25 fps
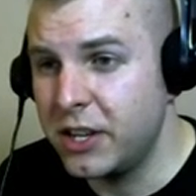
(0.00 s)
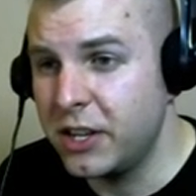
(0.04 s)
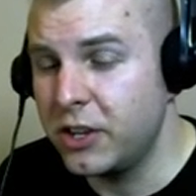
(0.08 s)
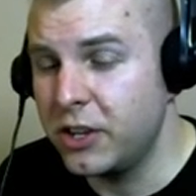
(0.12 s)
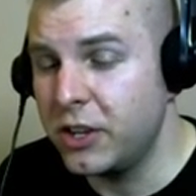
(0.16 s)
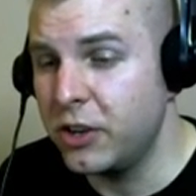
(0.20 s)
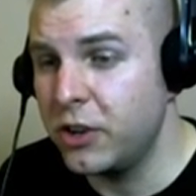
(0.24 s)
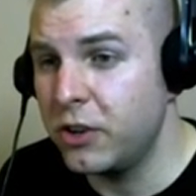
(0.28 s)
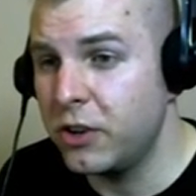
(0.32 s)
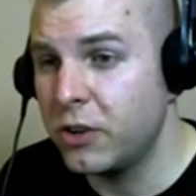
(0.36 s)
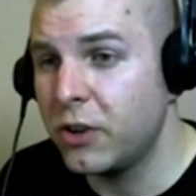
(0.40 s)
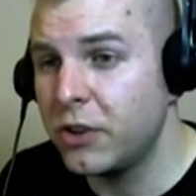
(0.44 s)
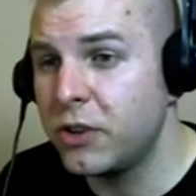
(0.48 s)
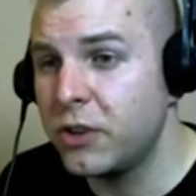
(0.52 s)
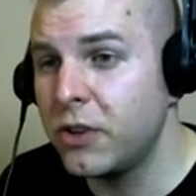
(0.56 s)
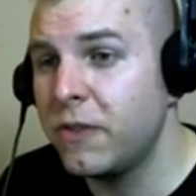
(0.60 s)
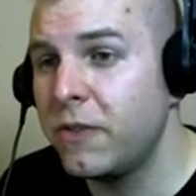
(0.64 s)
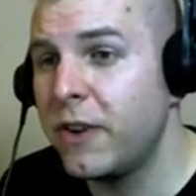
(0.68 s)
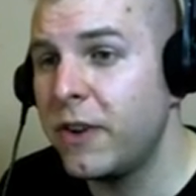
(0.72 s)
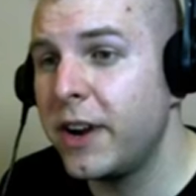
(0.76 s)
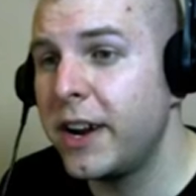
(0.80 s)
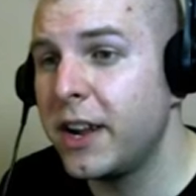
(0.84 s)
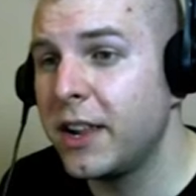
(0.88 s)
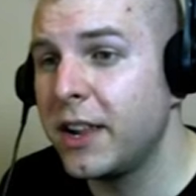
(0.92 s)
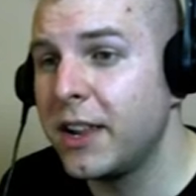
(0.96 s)
You'll you'll
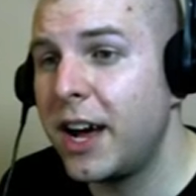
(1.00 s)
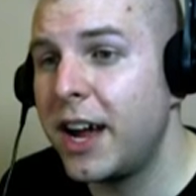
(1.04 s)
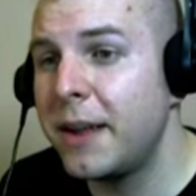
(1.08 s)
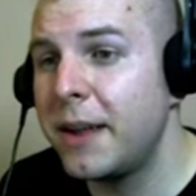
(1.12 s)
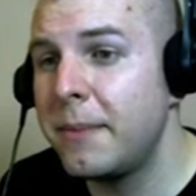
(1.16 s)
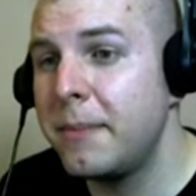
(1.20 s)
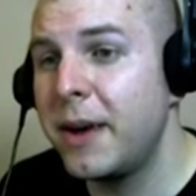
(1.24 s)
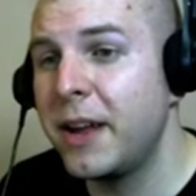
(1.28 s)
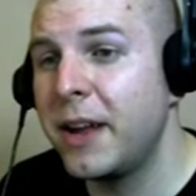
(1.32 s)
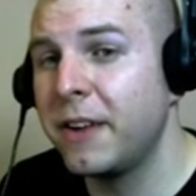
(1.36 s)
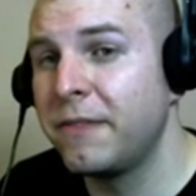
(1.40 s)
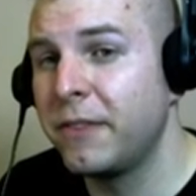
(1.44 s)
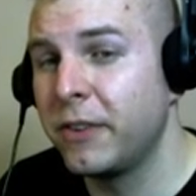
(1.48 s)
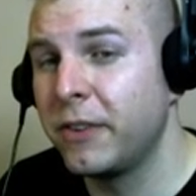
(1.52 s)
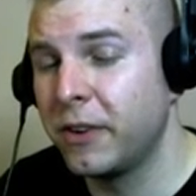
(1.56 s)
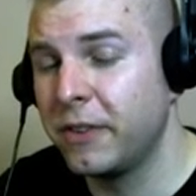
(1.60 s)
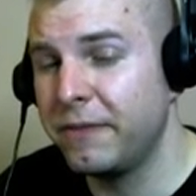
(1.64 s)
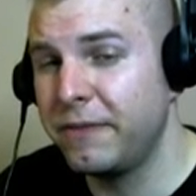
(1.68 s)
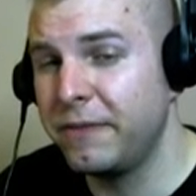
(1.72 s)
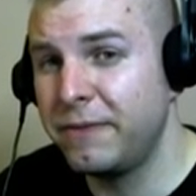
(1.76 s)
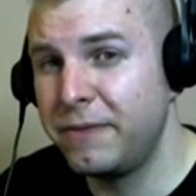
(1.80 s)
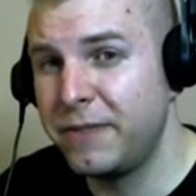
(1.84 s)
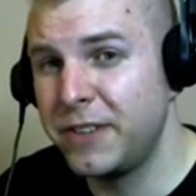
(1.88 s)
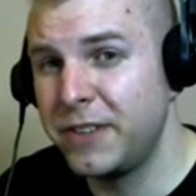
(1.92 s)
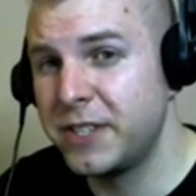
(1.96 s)
find a lot of
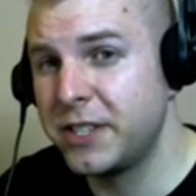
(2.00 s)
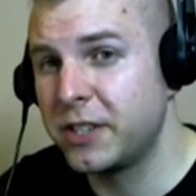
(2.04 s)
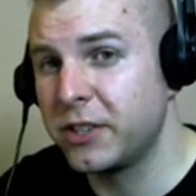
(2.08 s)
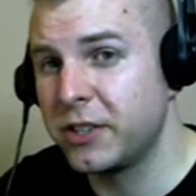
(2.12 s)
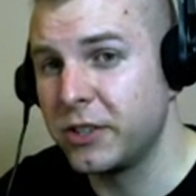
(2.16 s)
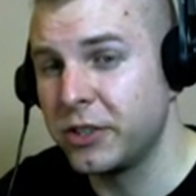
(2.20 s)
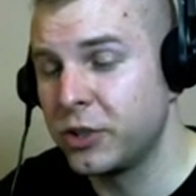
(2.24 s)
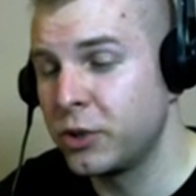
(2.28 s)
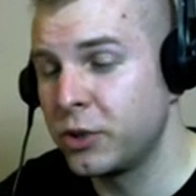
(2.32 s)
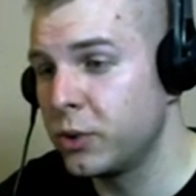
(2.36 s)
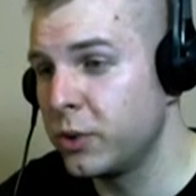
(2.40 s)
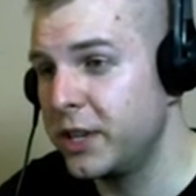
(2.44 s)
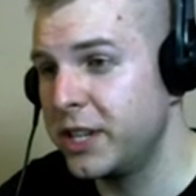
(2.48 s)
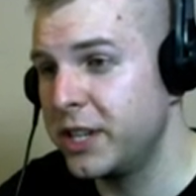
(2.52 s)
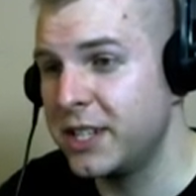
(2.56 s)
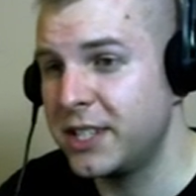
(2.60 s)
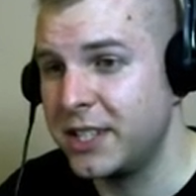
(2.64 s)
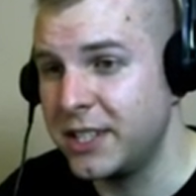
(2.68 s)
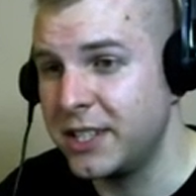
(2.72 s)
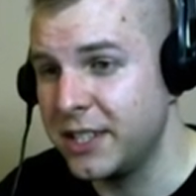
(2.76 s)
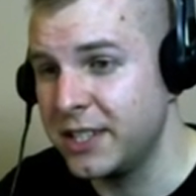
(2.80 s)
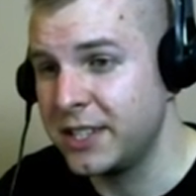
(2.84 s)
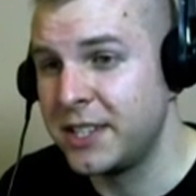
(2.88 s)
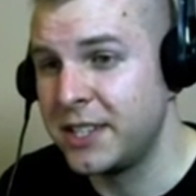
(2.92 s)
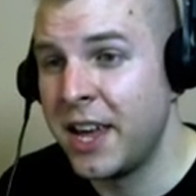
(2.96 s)
metaphysical
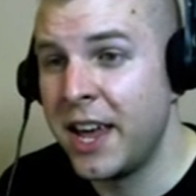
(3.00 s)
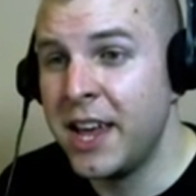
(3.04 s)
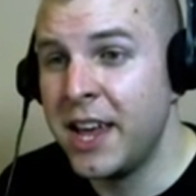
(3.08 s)
treatises